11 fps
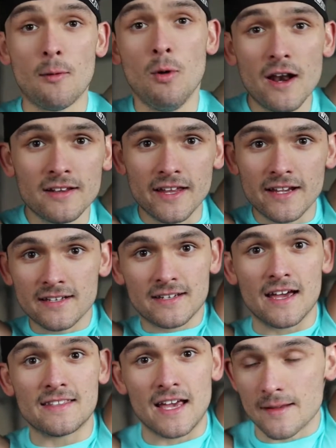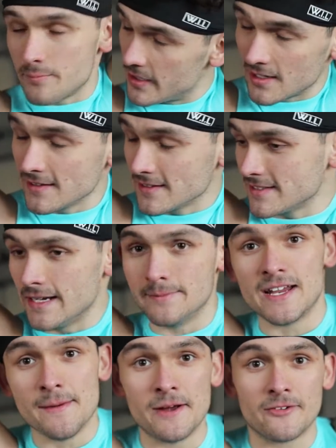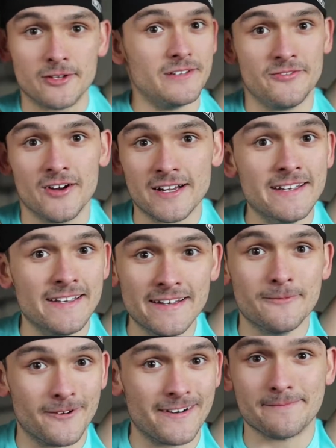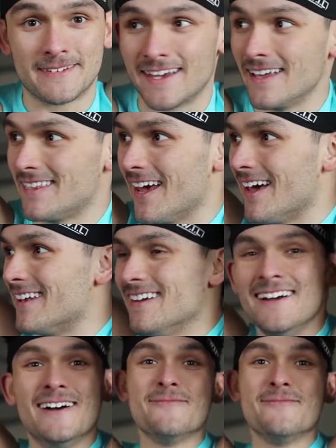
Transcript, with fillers: I wanted Landon to get that, but at the same time, I really fucking didn't want him to get that.